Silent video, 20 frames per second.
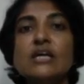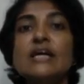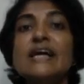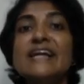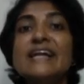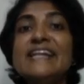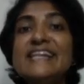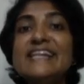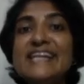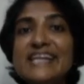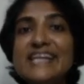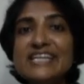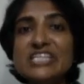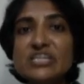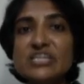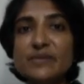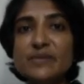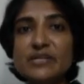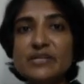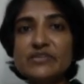
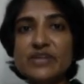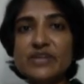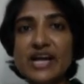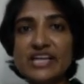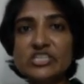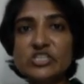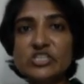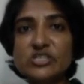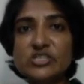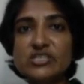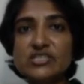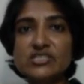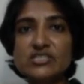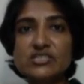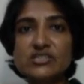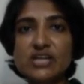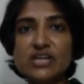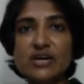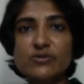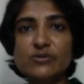Leadership interaction is
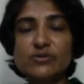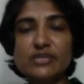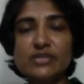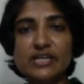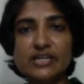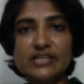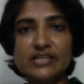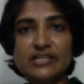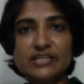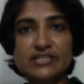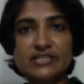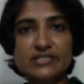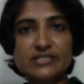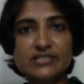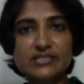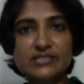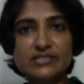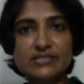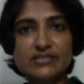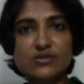a round that
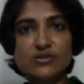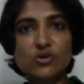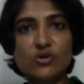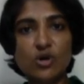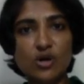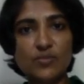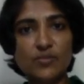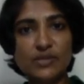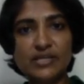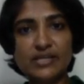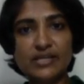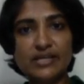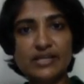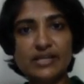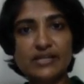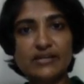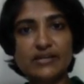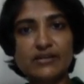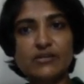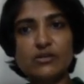is common
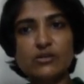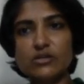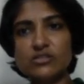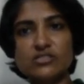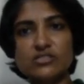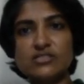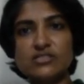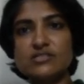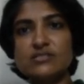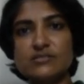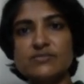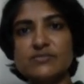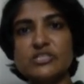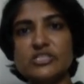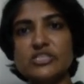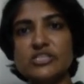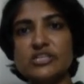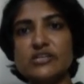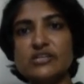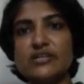in not just
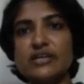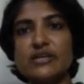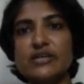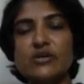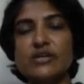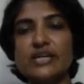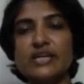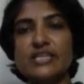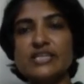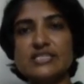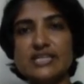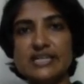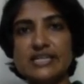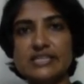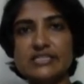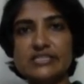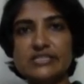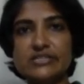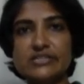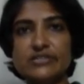machine learning or data
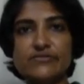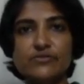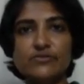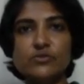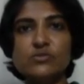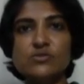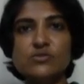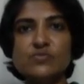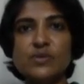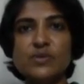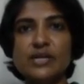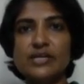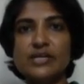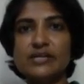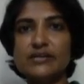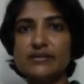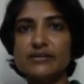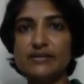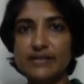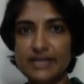scientist interviews, but
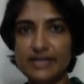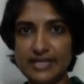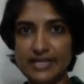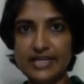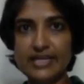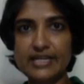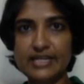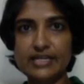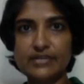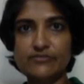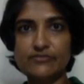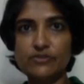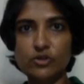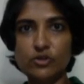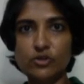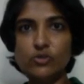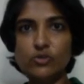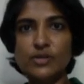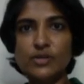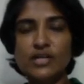in any interview
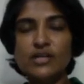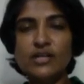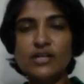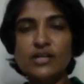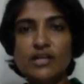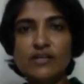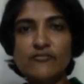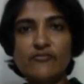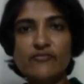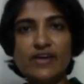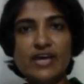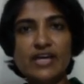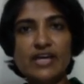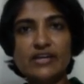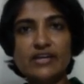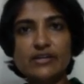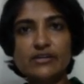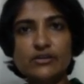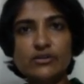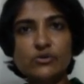loop,
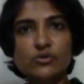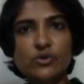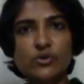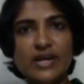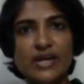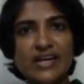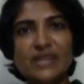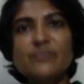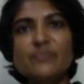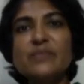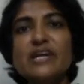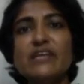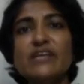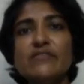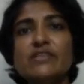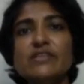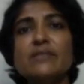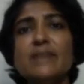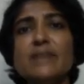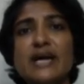where you end up meeting
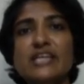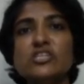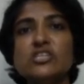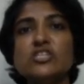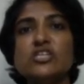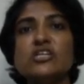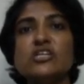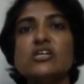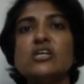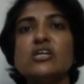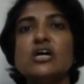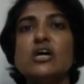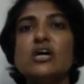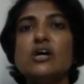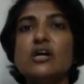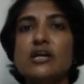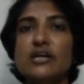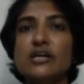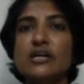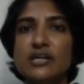with the manager
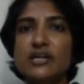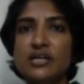or